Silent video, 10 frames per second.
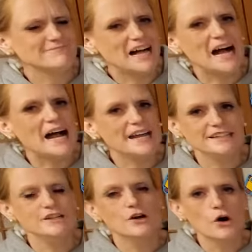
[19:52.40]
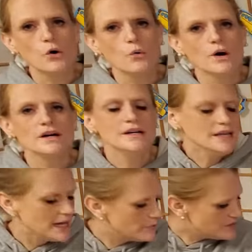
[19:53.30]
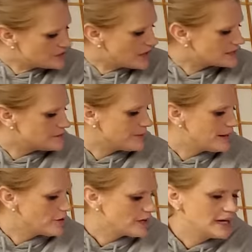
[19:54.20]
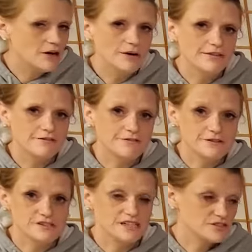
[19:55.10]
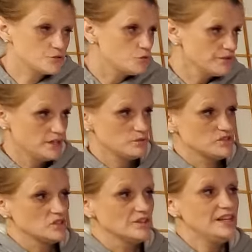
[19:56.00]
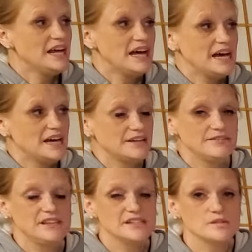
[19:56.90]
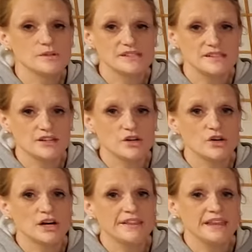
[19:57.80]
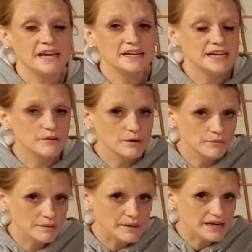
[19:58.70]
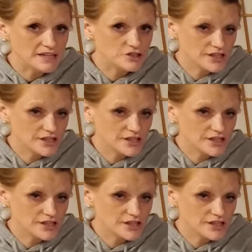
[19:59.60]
I know. And we talked about how on the first day of school there was a lot of this, wasn't there? Or on that night where we met each